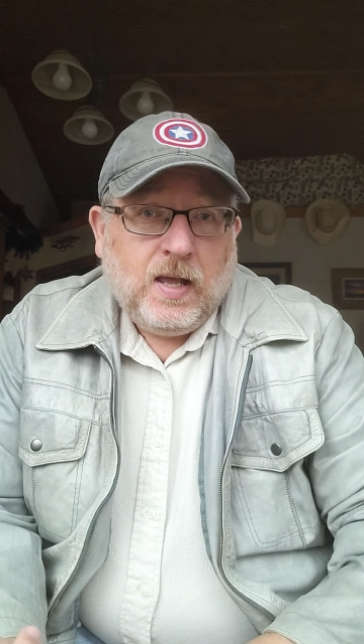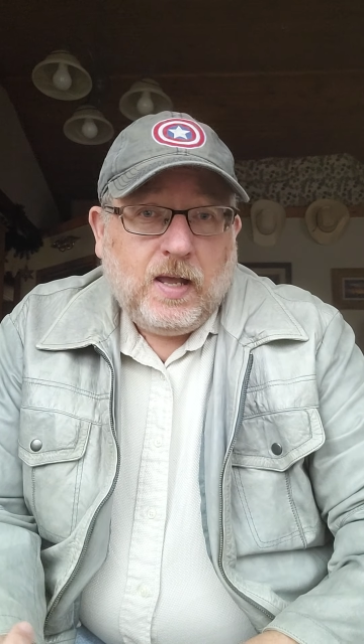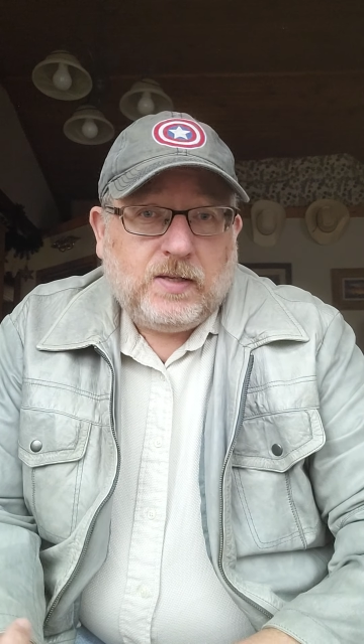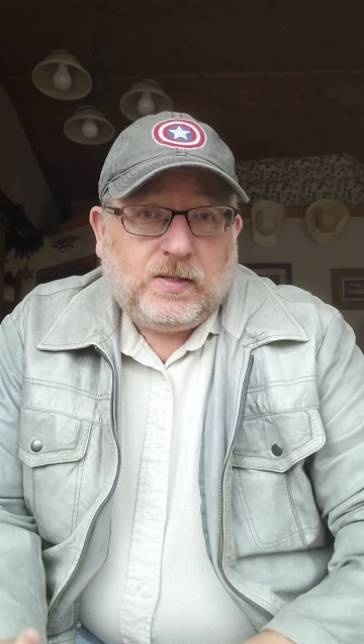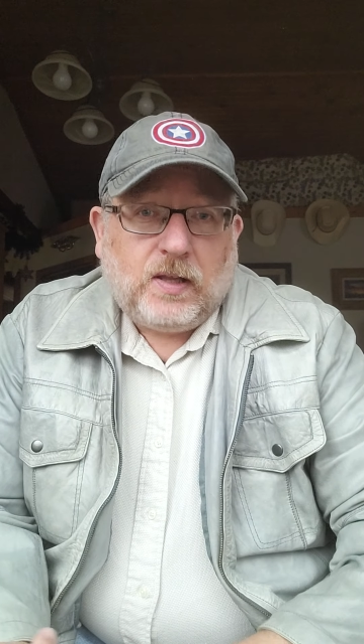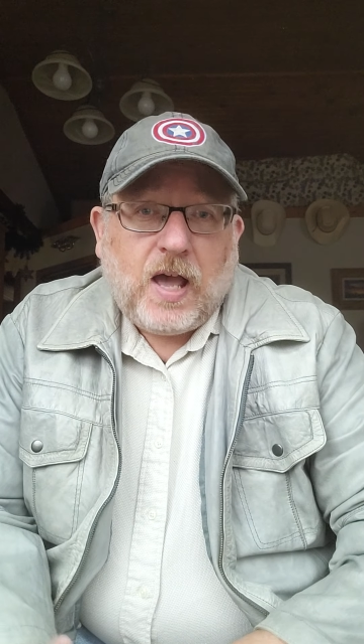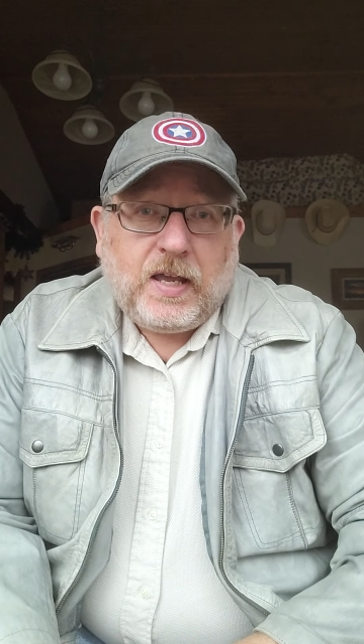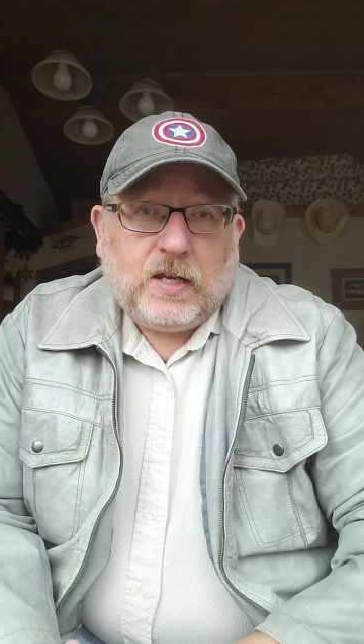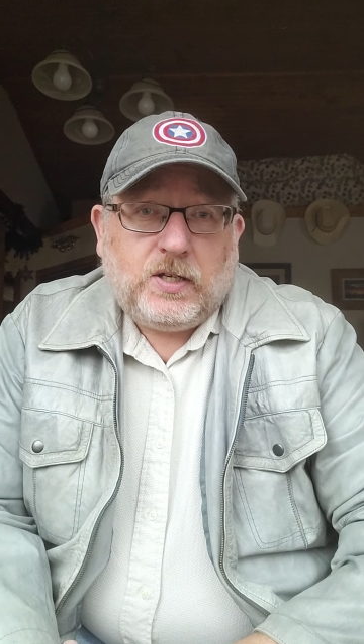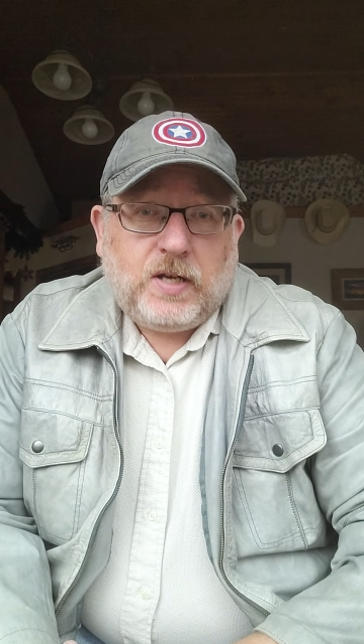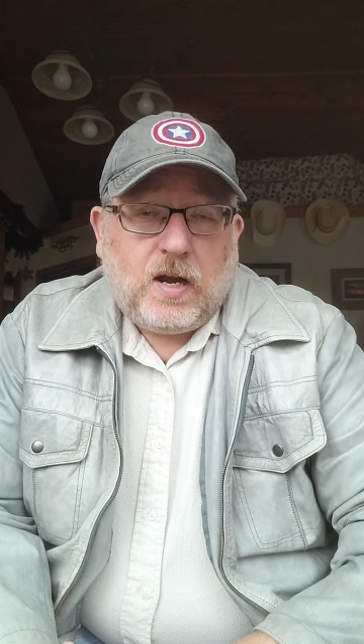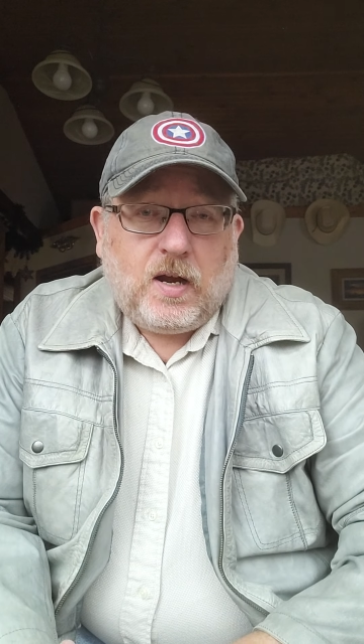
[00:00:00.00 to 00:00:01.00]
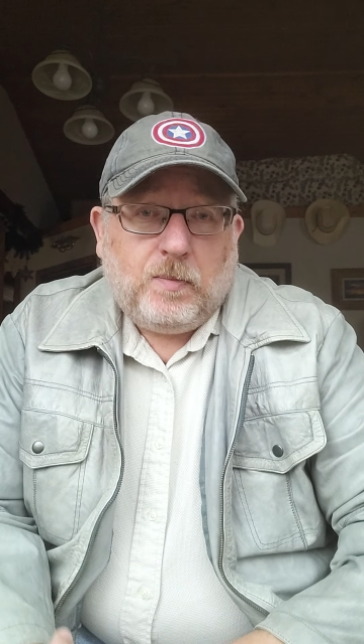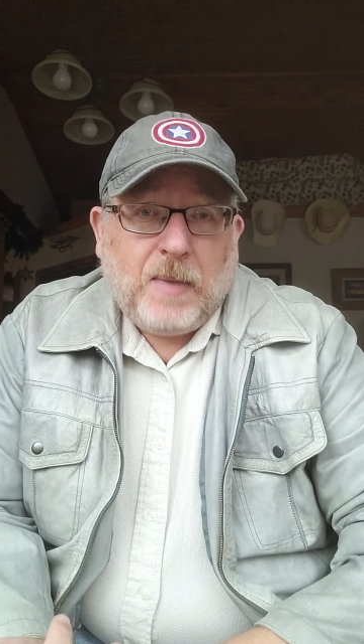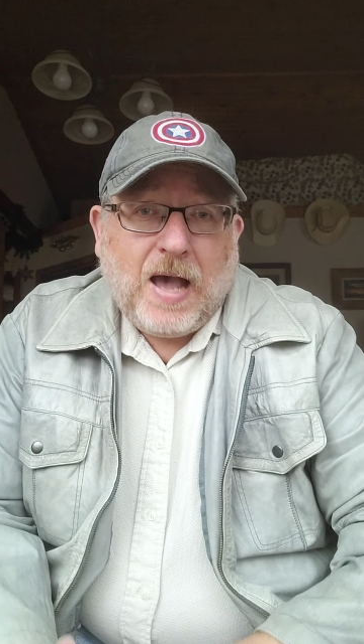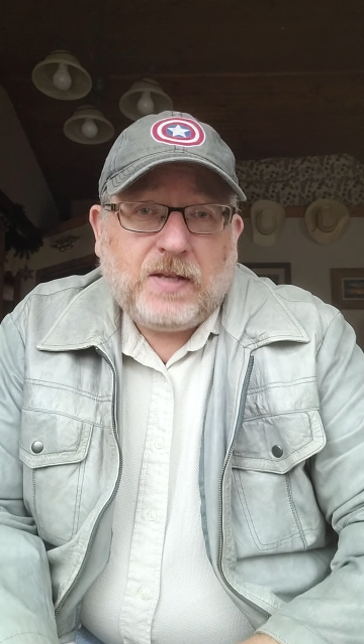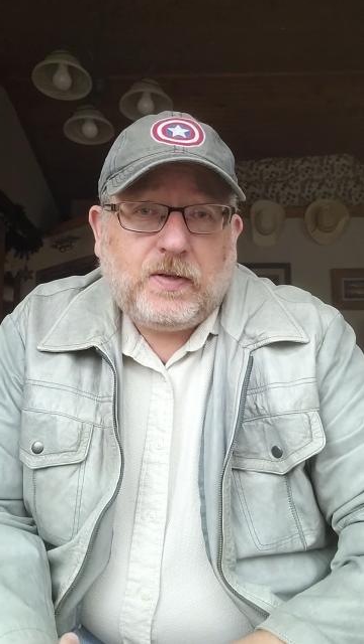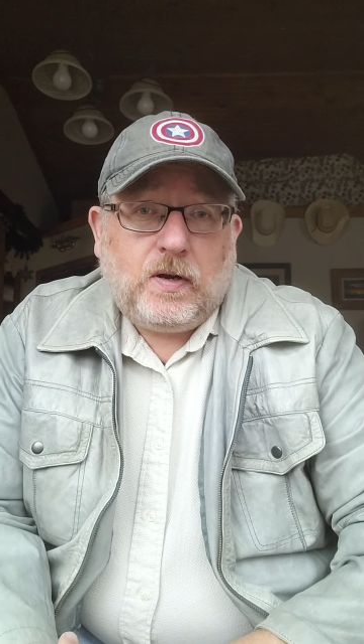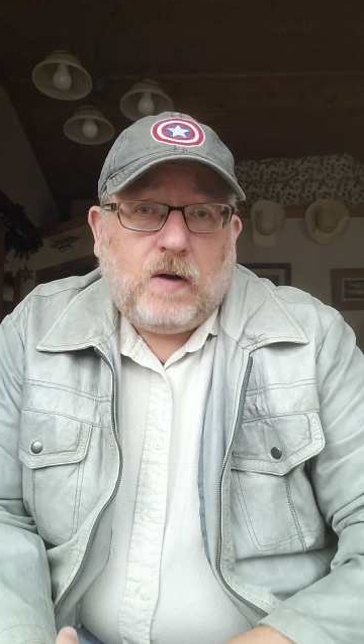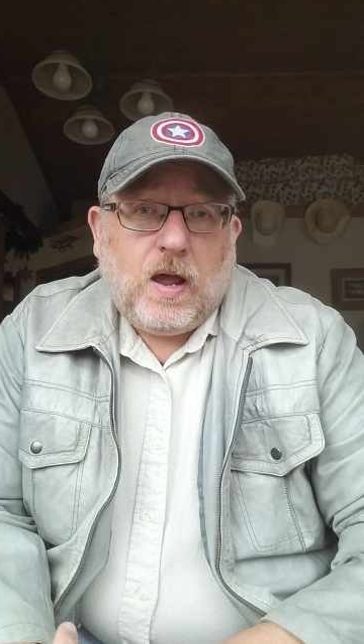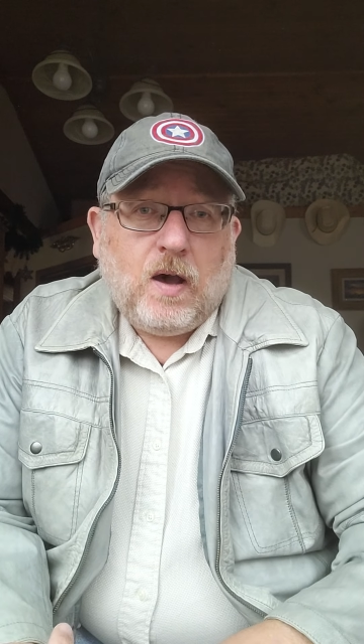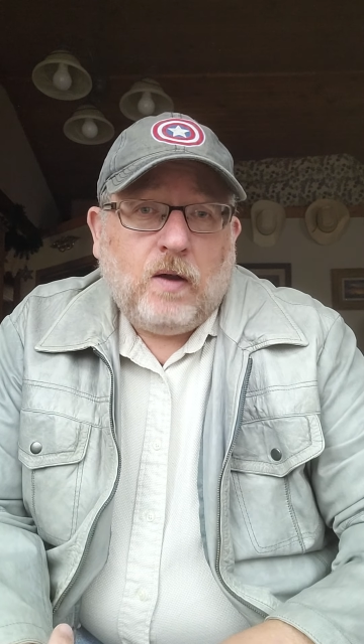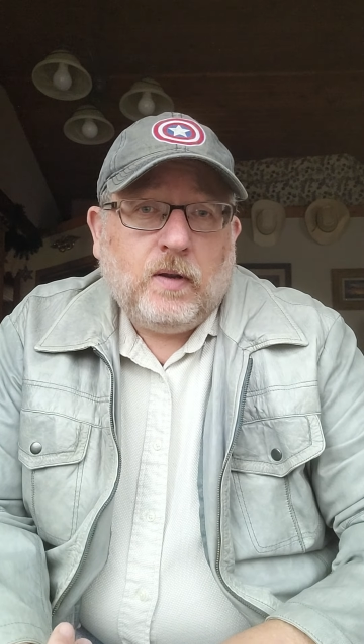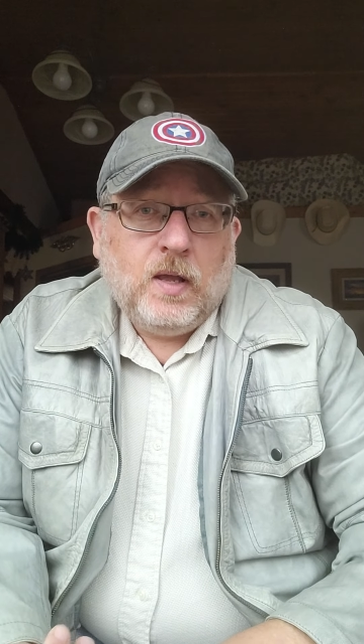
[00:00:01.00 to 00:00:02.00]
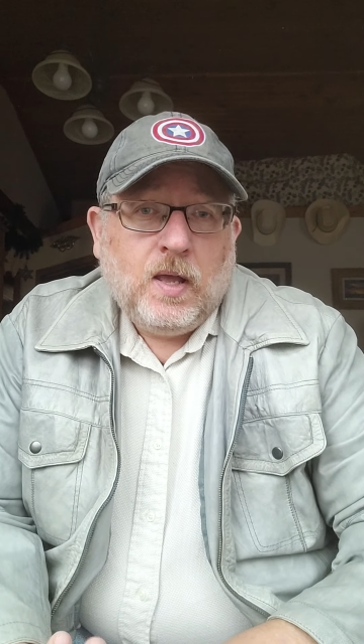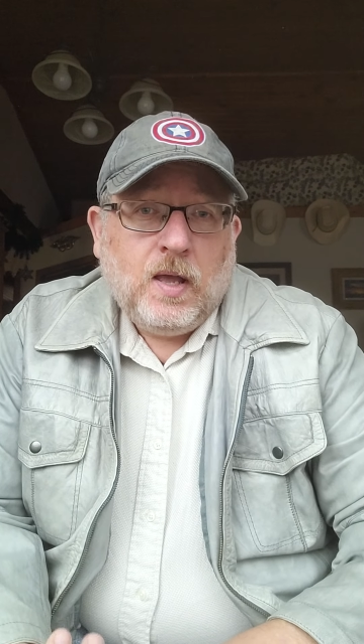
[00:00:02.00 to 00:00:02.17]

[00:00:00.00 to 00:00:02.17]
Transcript: is to like and share it, pass it around.